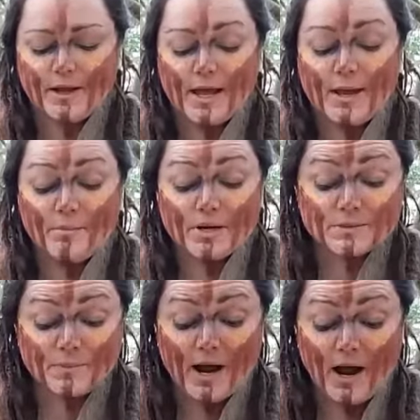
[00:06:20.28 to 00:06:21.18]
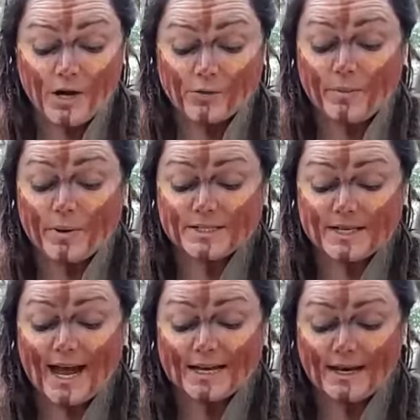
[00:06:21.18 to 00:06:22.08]
It must be hungry because it
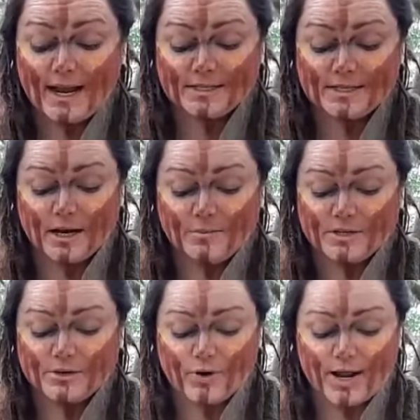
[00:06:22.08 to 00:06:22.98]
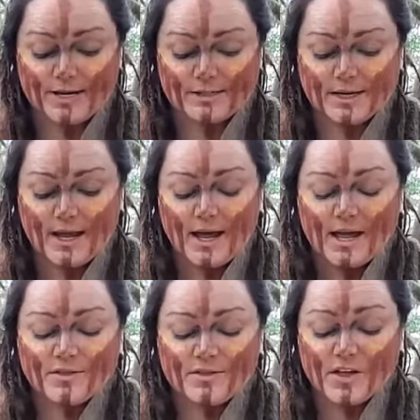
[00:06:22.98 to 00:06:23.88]
hadn't had time to graze,
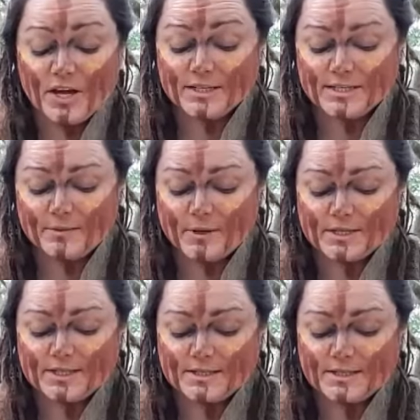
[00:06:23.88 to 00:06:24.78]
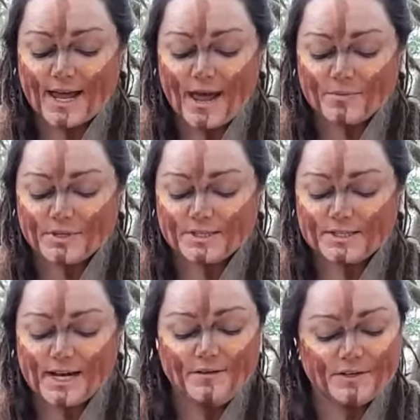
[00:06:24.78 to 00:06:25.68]
and thirsty because it had kept the
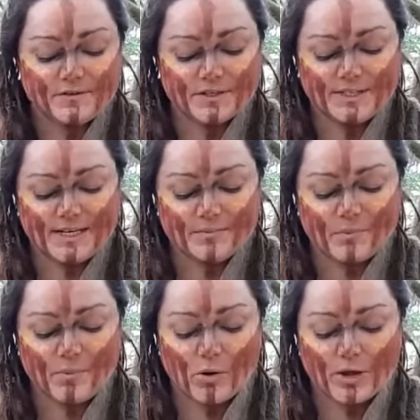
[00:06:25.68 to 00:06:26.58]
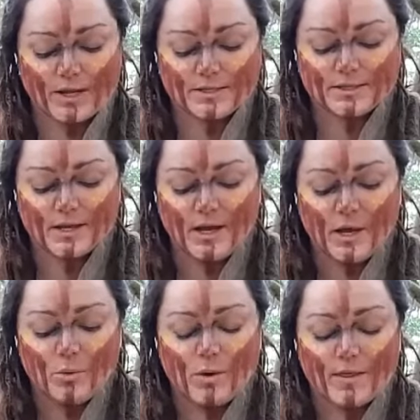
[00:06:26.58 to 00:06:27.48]
safety of the deep pockets
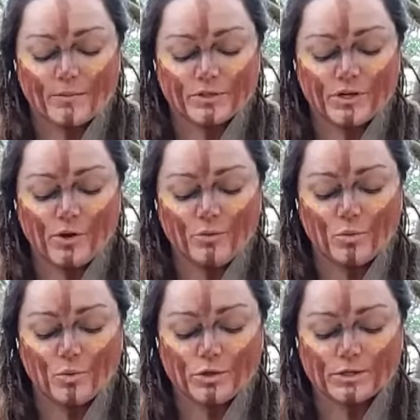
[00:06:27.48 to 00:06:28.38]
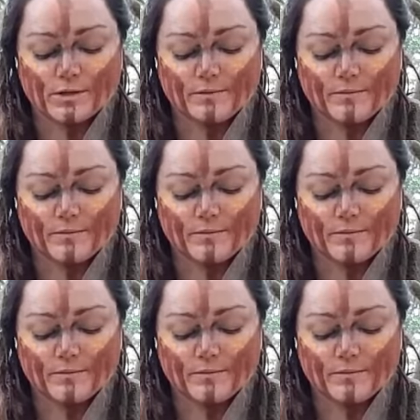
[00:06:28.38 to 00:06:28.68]
where there was no water.